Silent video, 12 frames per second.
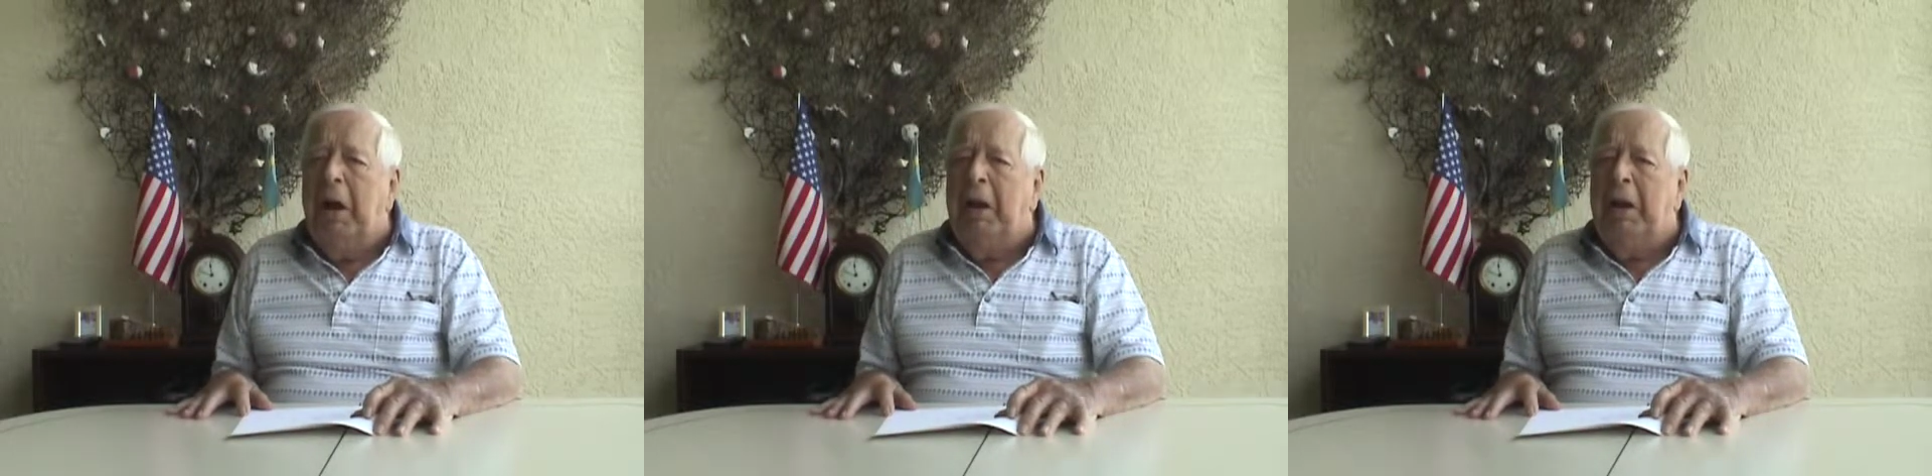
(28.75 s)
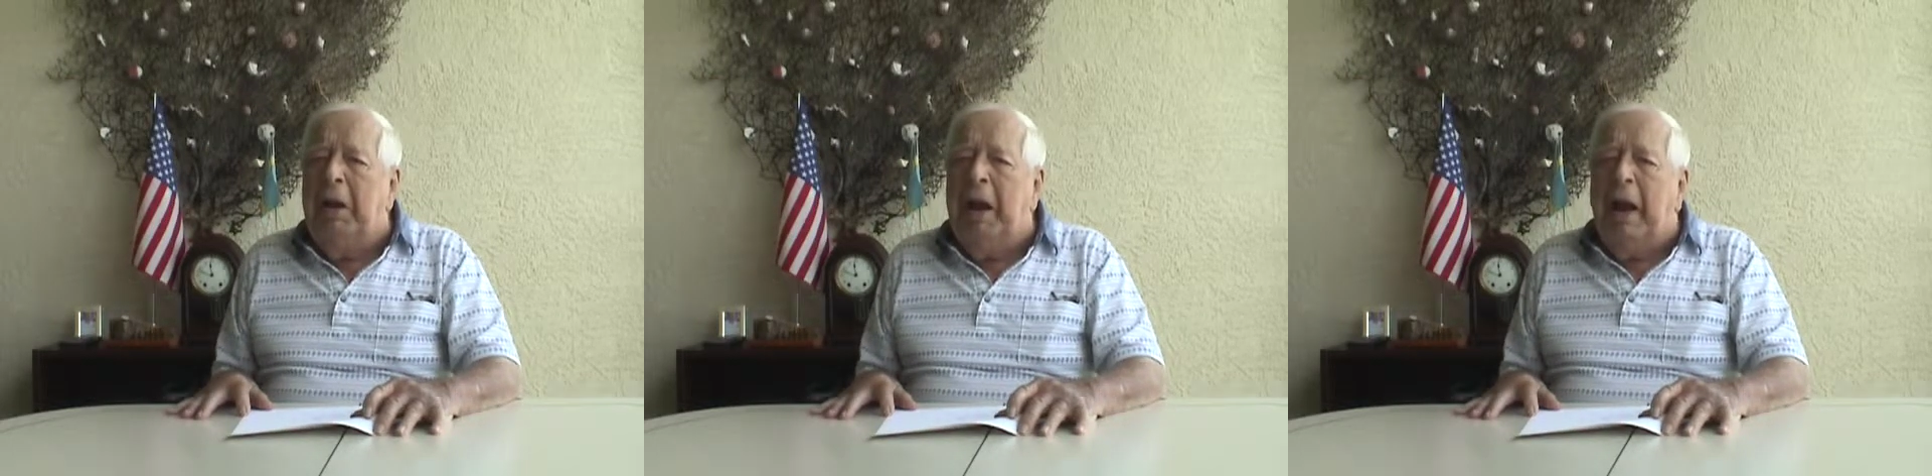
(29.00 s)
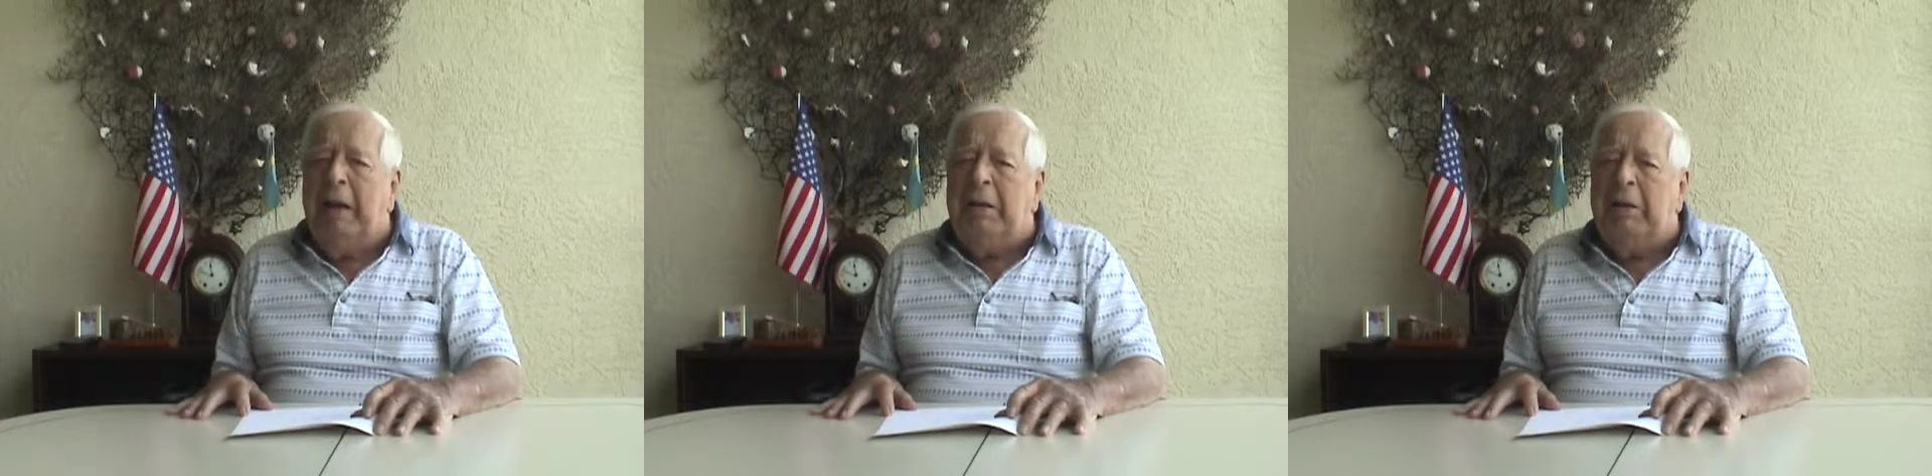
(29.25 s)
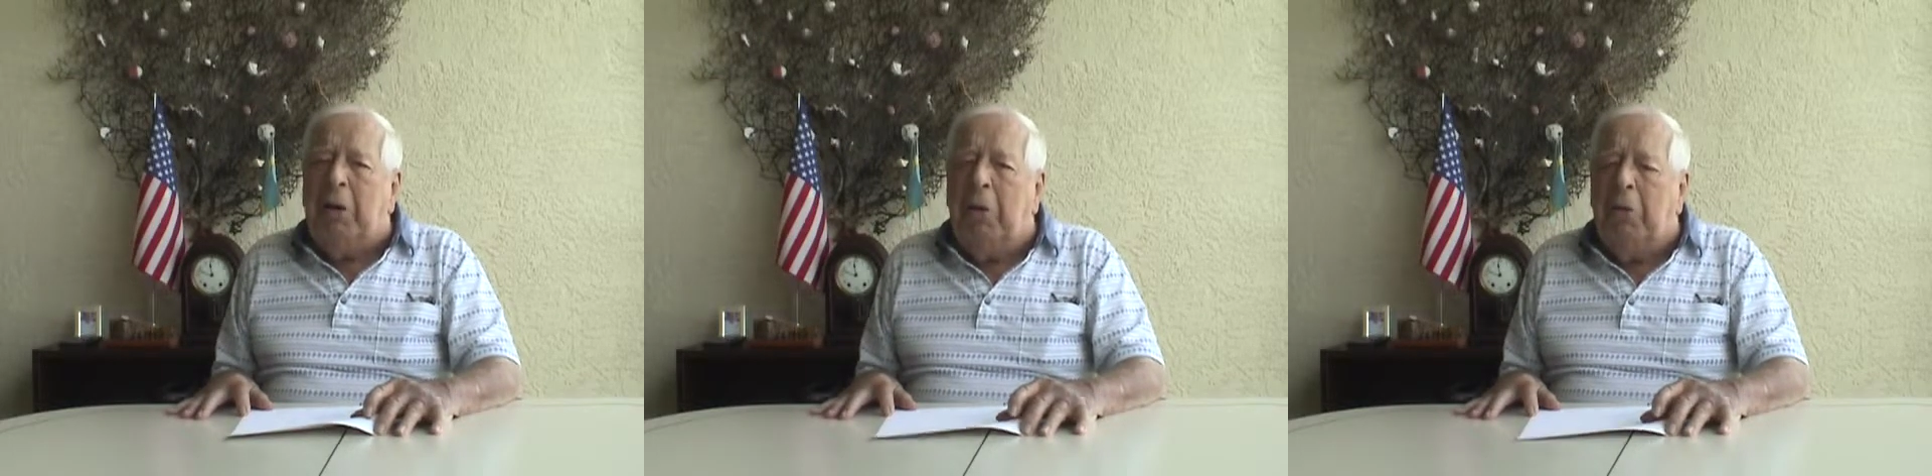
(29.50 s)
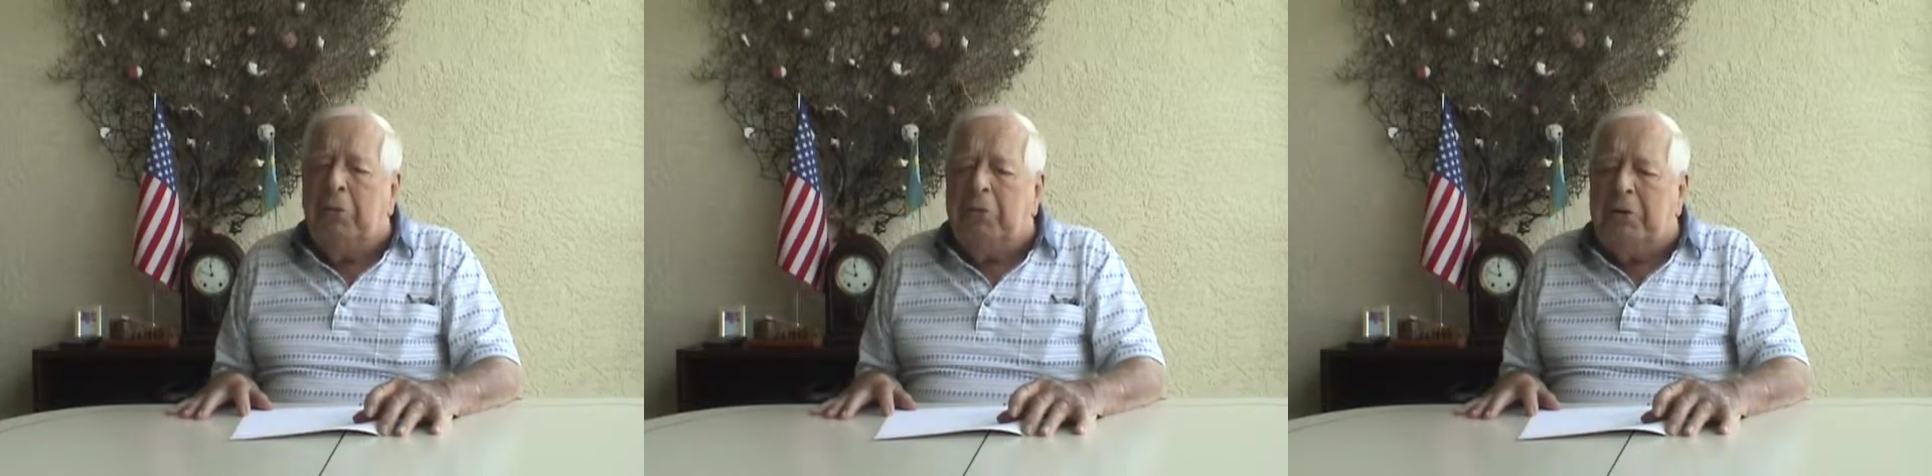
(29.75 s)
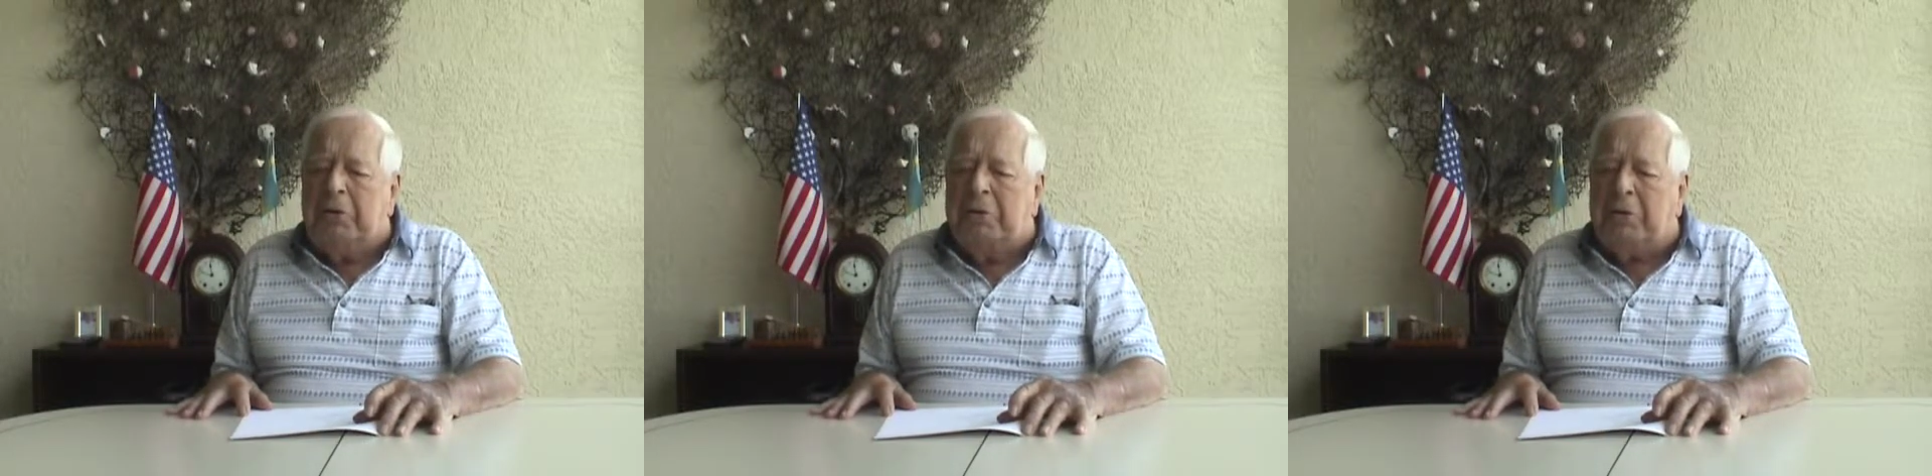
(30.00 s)
honey, I
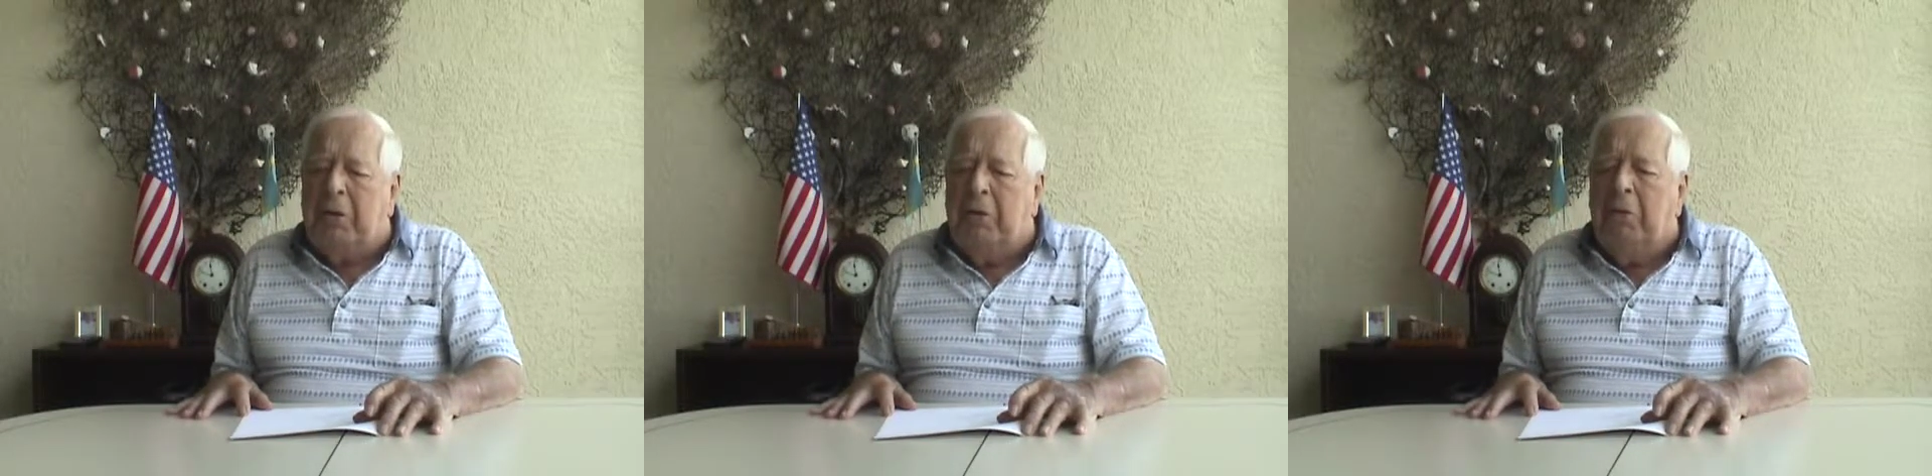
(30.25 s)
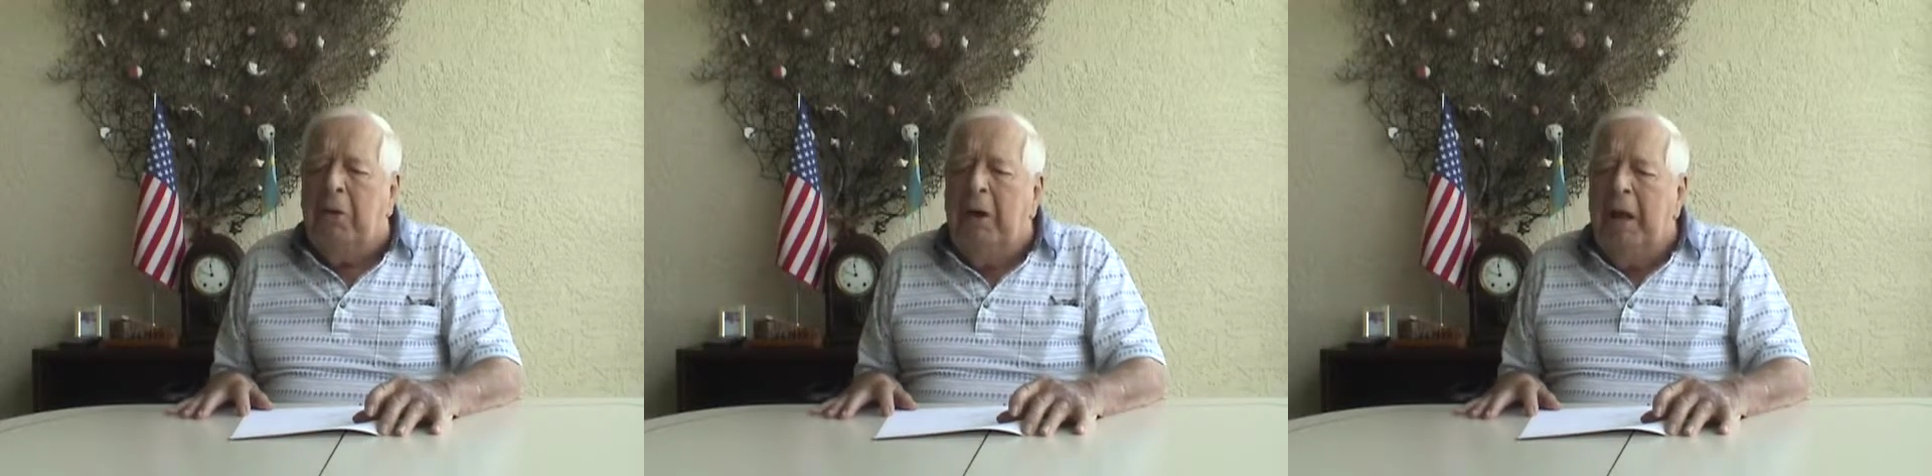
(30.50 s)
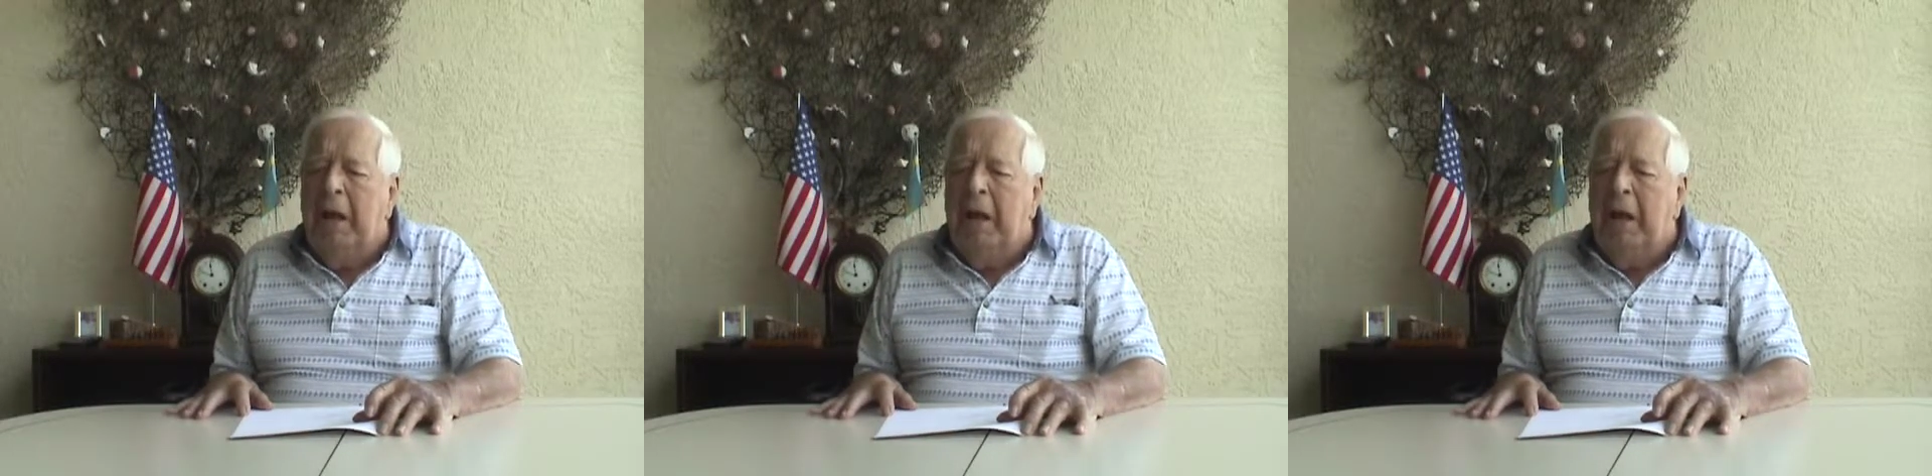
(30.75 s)
told you so.